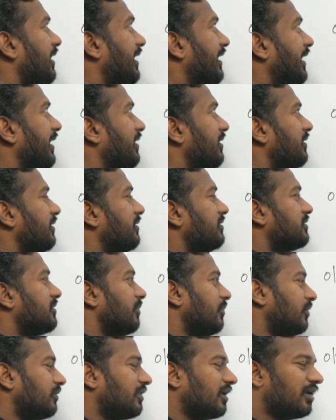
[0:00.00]
Again, so
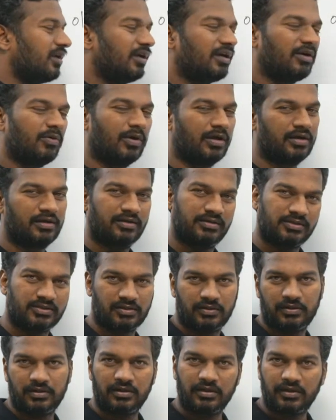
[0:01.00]
both are equal.
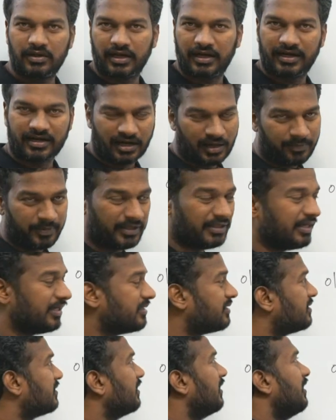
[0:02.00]
So you can copy
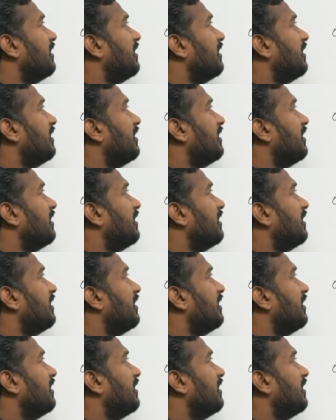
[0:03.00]
this.